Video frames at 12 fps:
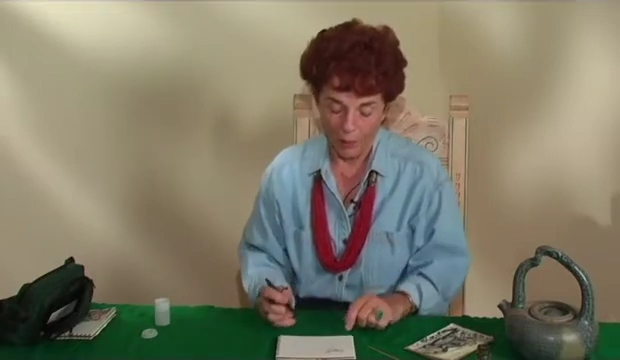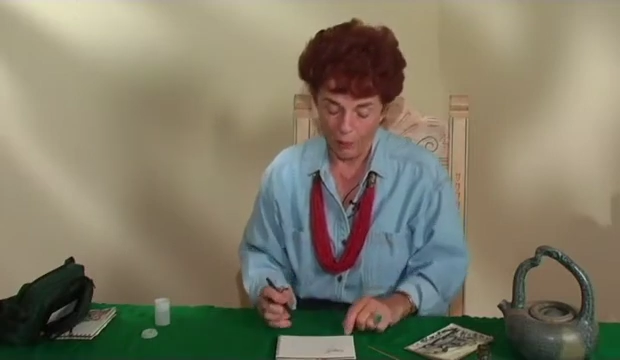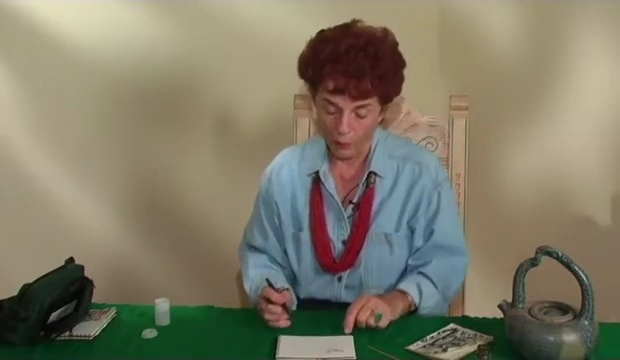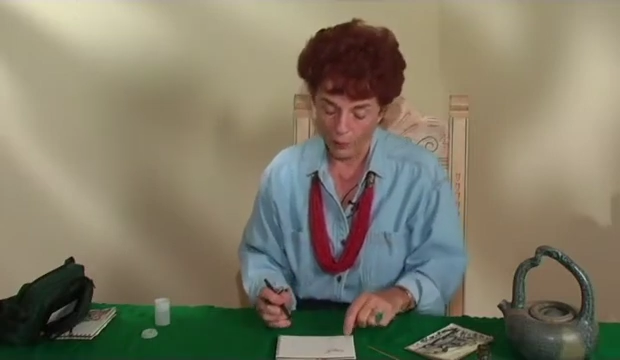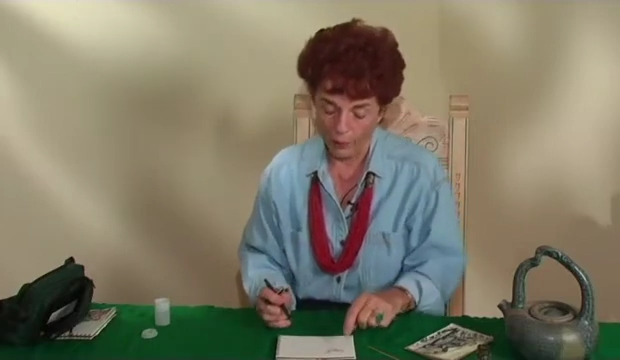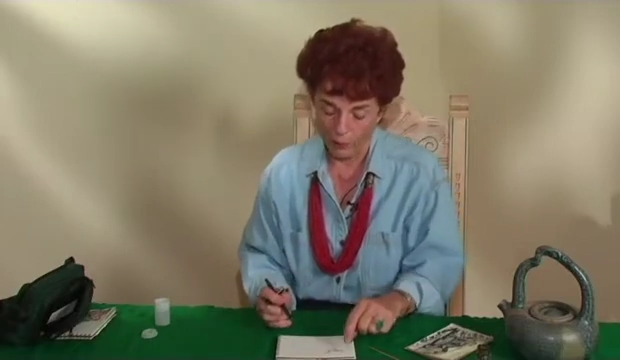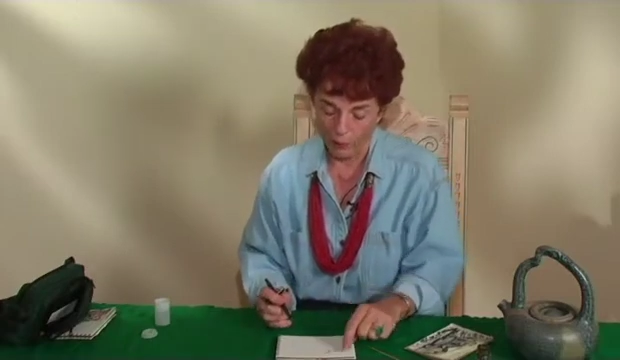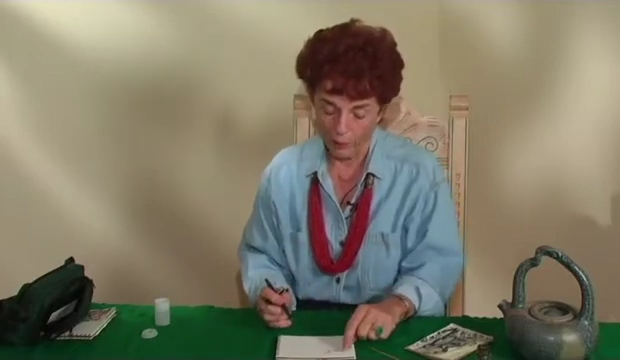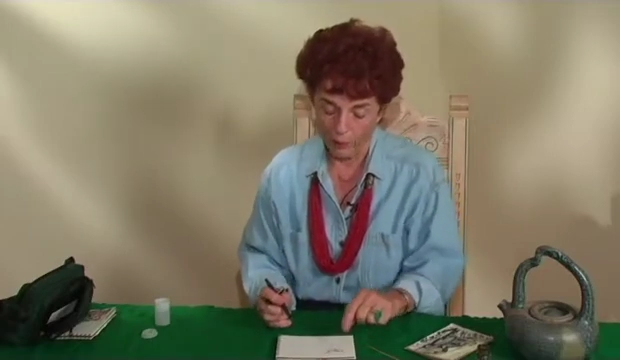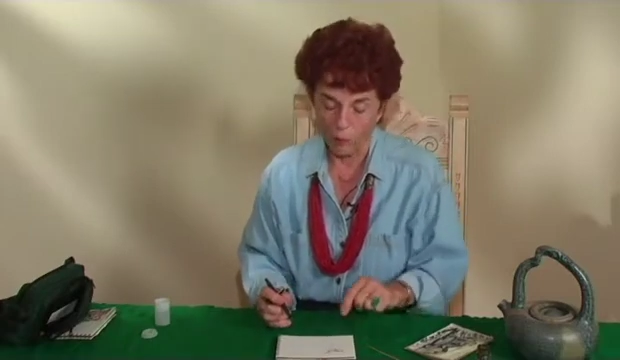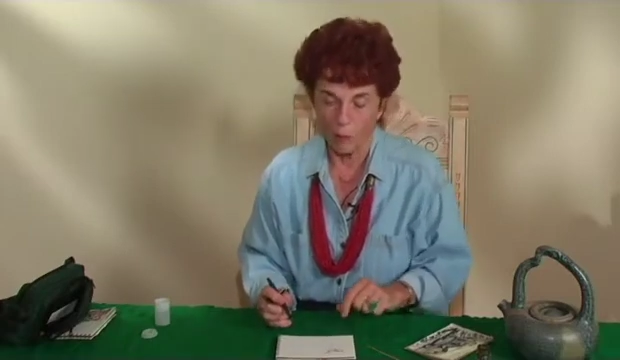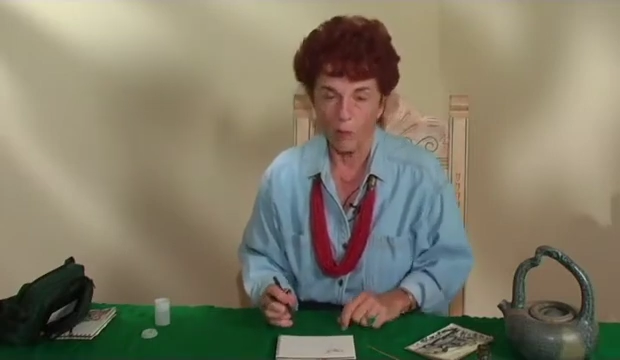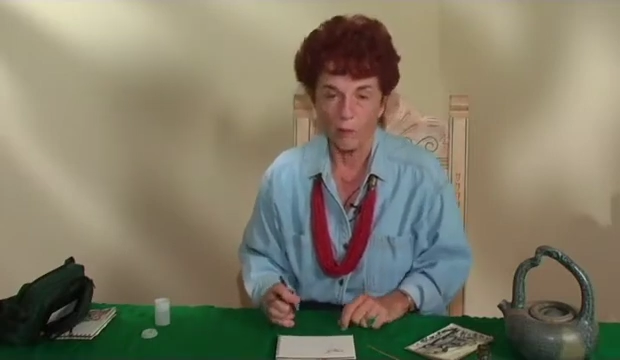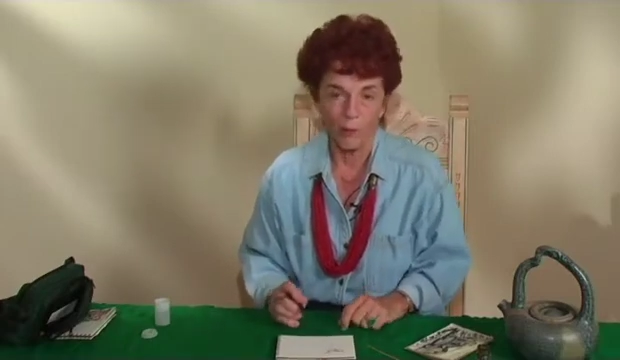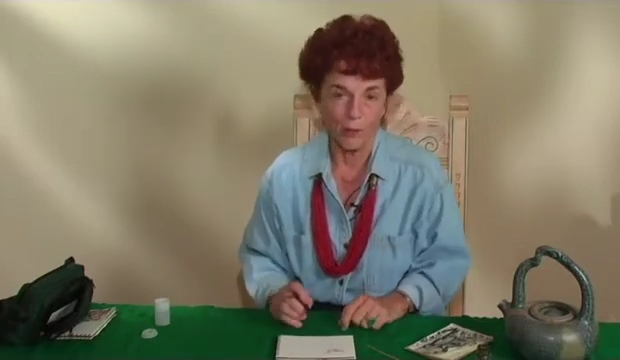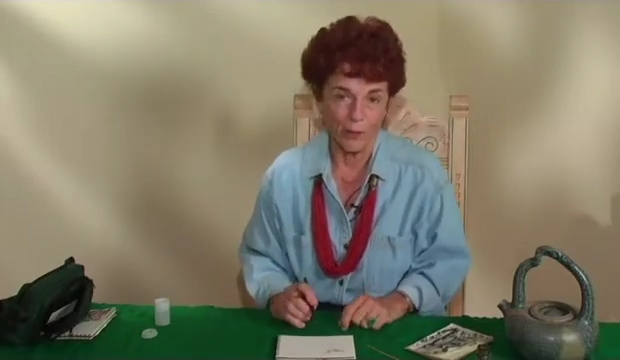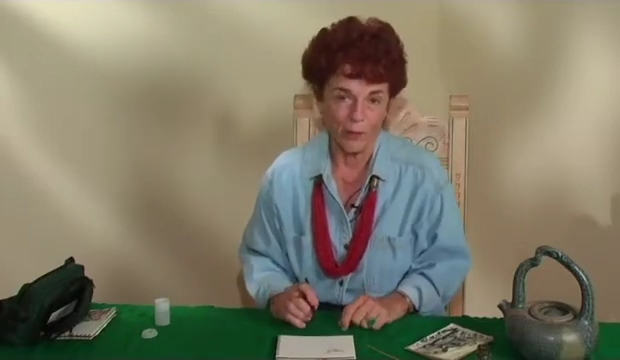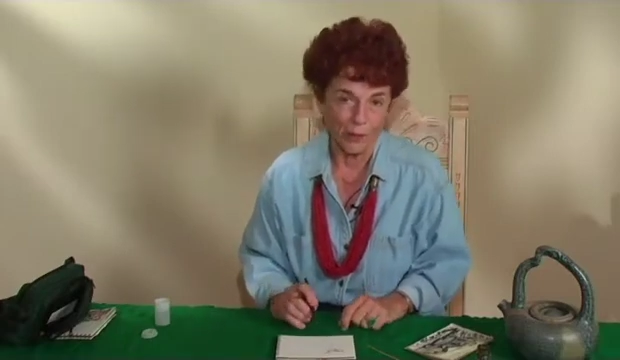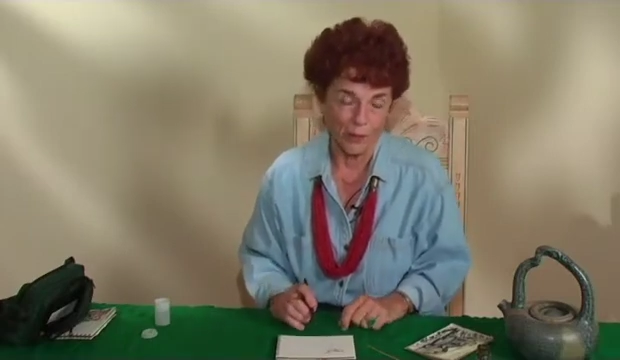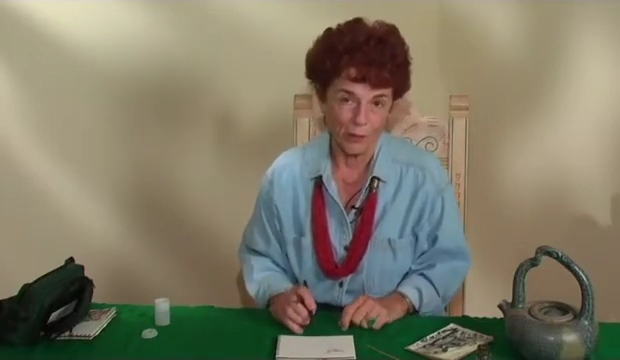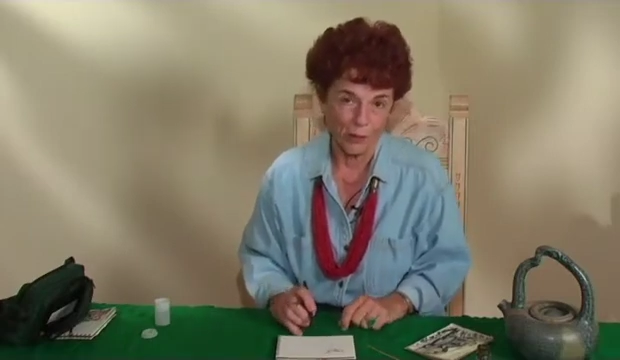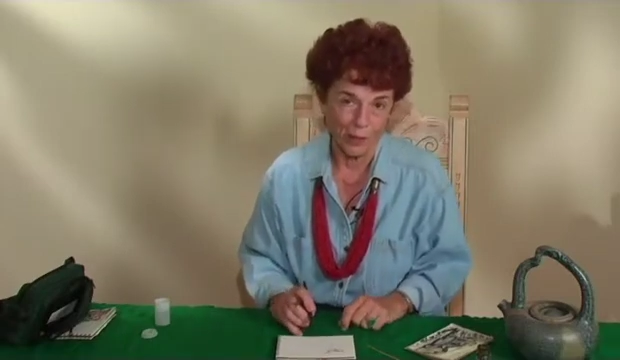That line will run for 10 years.